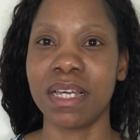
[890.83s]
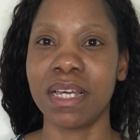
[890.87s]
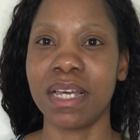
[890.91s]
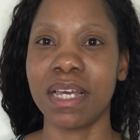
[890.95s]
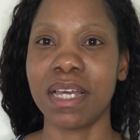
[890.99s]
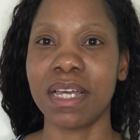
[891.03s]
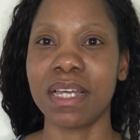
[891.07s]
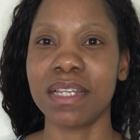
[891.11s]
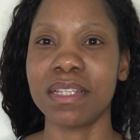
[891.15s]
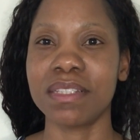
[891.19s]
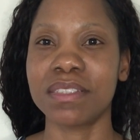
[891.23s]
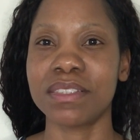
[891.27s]

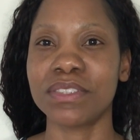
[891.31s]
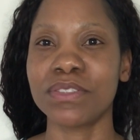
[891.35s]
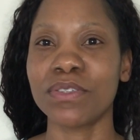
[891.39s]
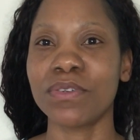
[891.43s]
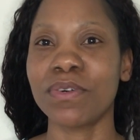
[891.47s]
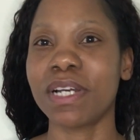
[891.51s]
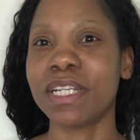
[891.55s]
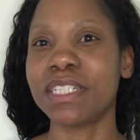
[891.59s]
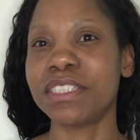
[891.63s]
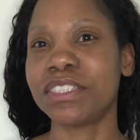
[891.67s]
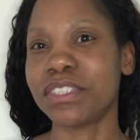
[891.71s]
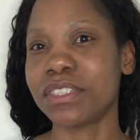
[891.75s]
And so
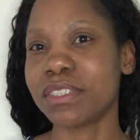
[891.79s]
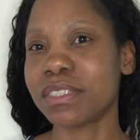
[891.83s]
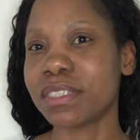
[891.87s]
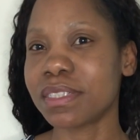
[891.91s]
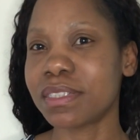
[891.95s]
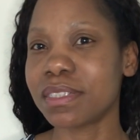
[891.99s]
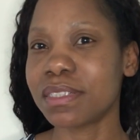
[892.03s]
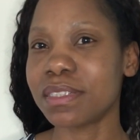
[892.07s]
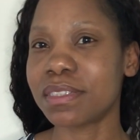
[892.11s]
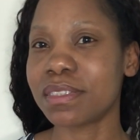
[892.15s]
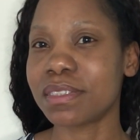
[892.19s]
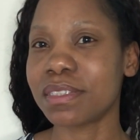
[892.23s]
I shared
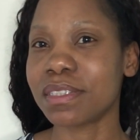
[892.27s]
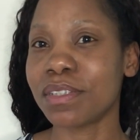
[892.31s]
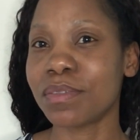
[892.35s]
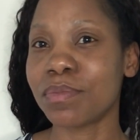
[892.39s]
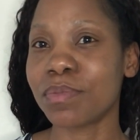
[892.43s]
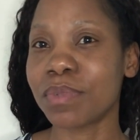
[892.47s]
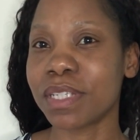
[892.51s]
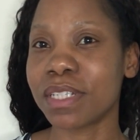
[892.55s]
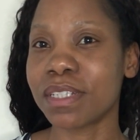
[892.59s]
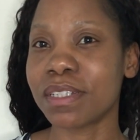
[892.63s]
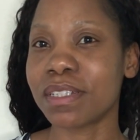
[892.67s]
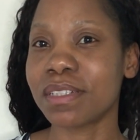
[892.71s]
this
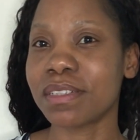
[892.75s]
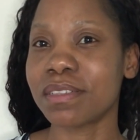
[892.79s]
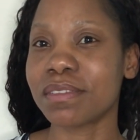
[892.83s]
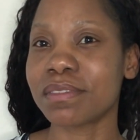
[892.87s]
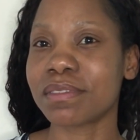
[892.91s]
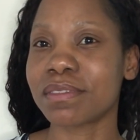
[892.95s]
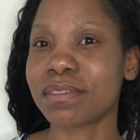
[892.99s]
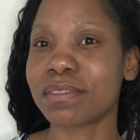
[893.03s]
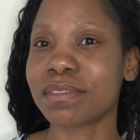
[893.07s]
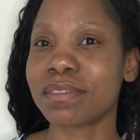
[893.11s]
email,